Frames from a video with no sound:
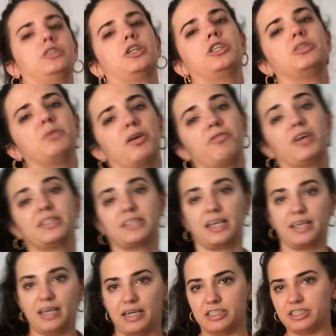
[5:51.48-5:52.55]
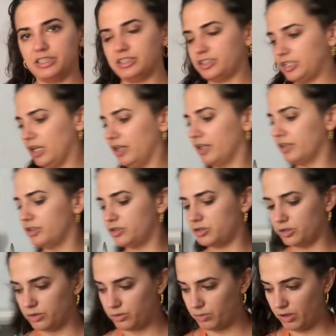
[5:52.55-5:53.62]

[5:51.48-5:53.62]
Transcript: Turned to my friends like, yeah, she's telling the truth.